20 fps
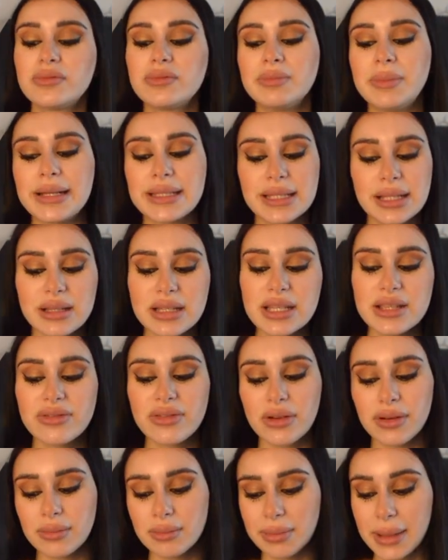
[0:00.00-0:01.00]

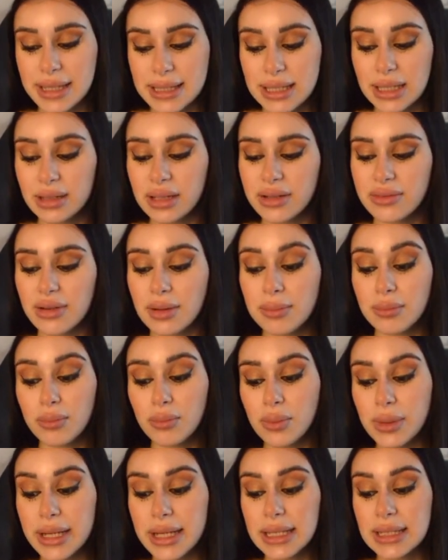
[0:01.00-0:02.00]
Basically from
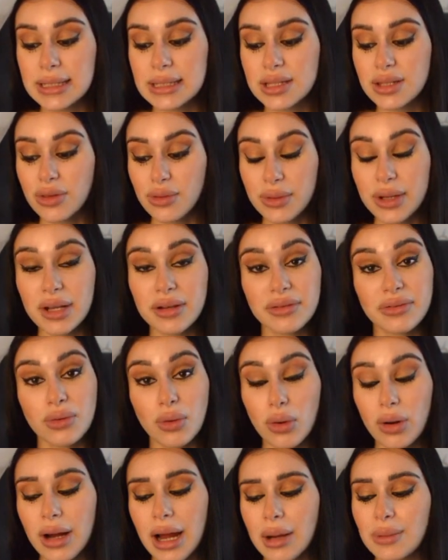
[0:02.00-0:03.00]
weeks 3 and
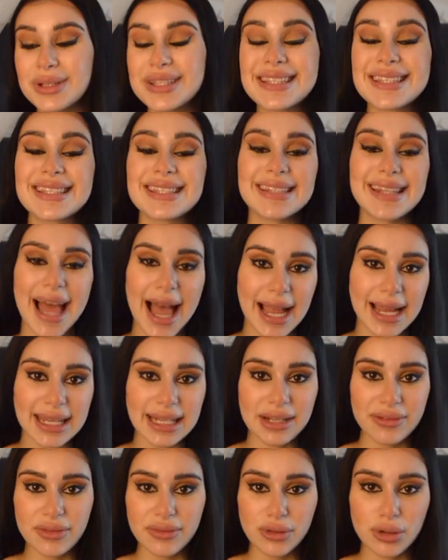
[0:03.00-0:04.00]
4, I was
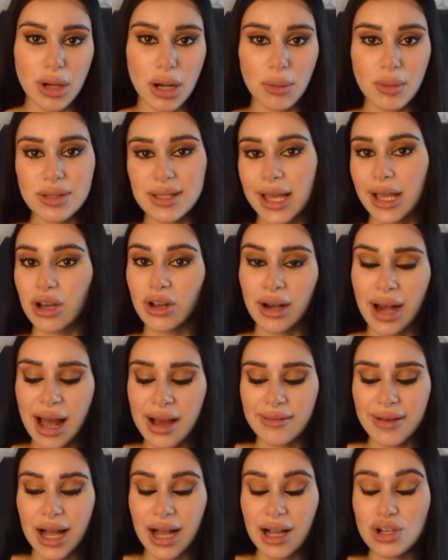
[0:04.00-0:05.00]
snacking every few hours. I couldn't
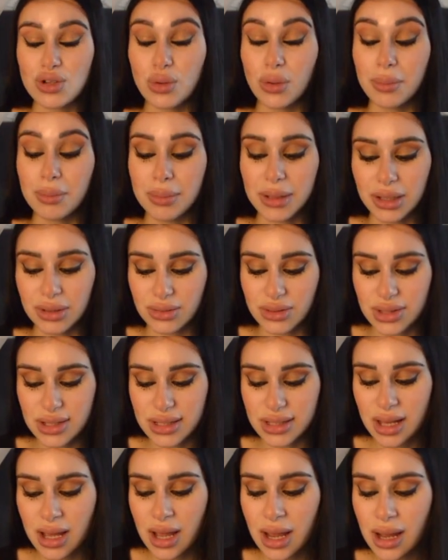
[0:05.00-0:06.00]
have actual
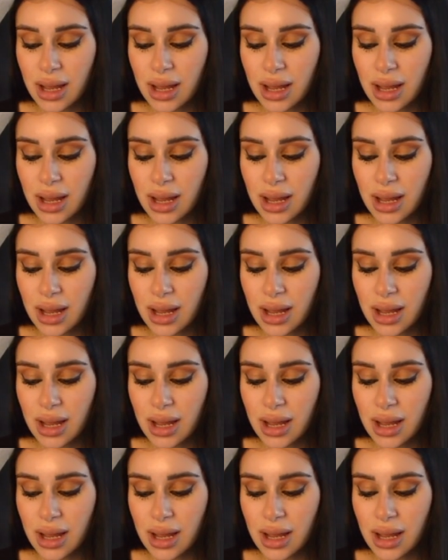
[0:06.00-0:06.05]
meals.